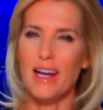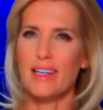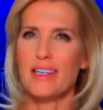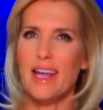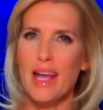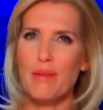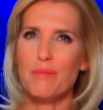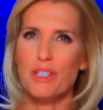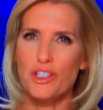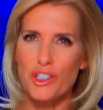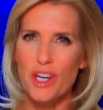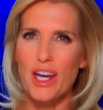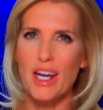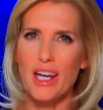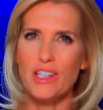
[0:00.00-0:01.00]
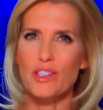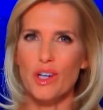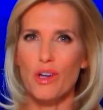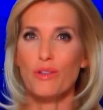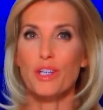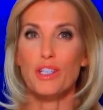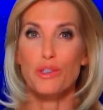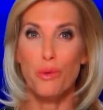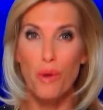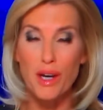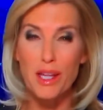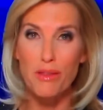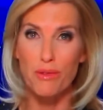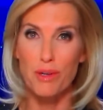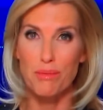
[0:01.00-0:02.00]
name to change, and only
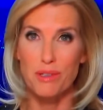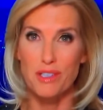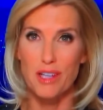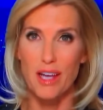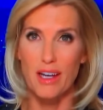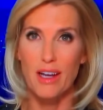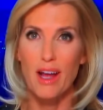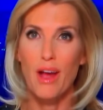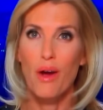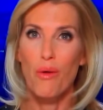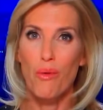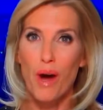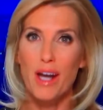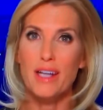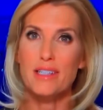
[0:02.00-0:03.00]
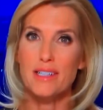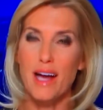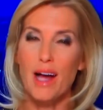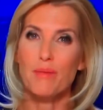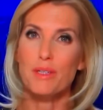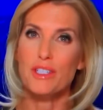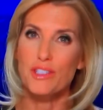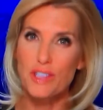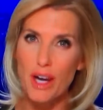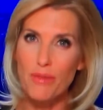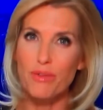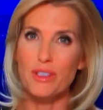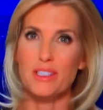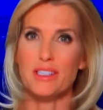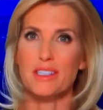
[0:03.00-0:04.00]
23% wanted Thomas
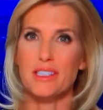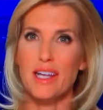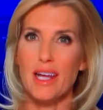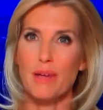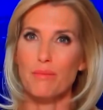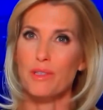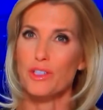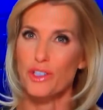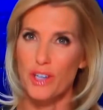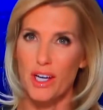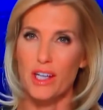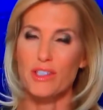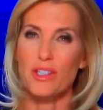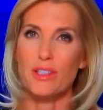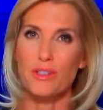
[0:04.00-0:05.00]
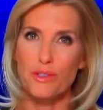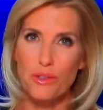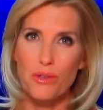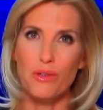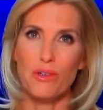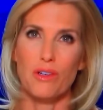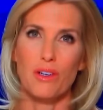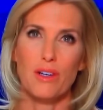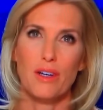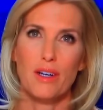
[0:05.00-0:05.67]
Jefferson's name to change on the school.